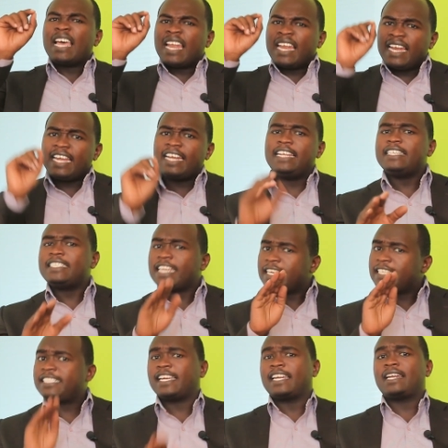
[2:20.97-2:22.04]
Ladies
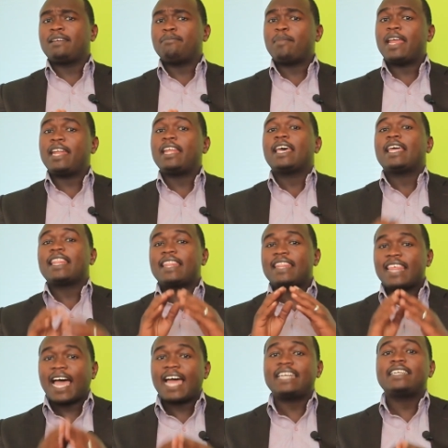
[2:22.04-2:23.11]
and gentlemen,
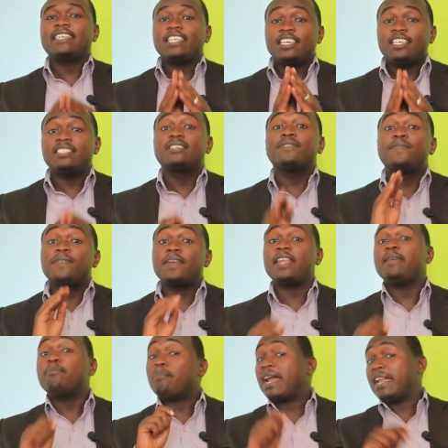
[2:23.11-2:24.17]
that is
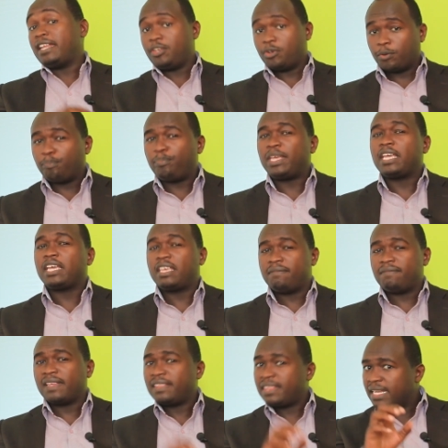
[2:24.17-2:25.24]
free money you're being
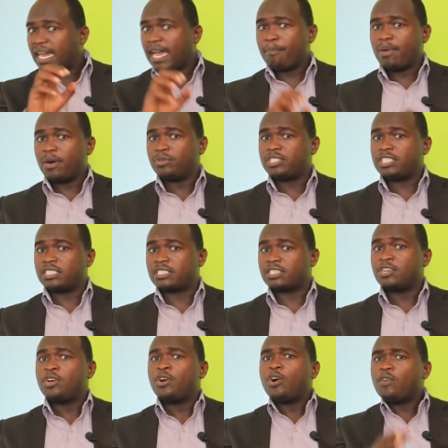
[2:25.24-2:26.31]
given. Think about it.
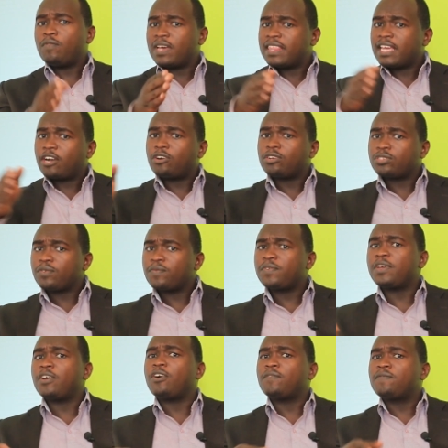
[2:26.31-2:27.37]
Over the course of
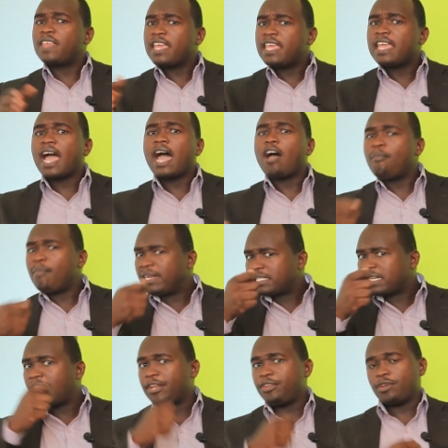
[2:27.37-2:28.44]
the year, how
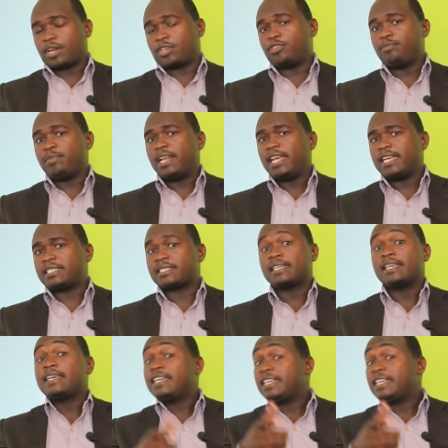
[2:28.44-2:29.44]
much can you accumulate?